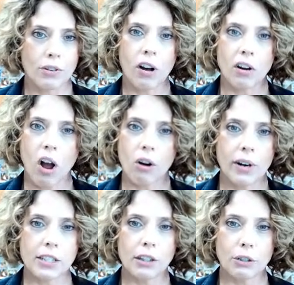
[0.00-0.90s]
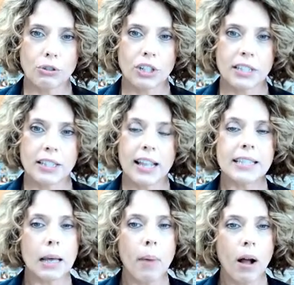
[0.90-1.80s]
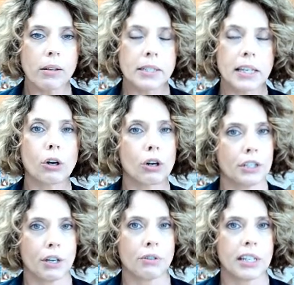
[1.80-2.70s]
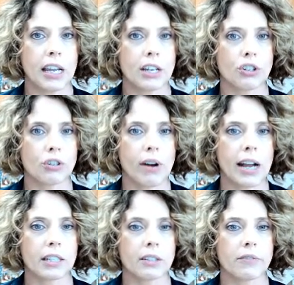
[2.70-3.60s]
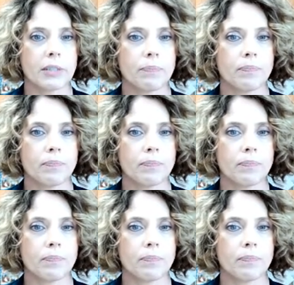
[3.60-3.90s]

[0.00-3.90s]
on all resolutions that set policy or association directives.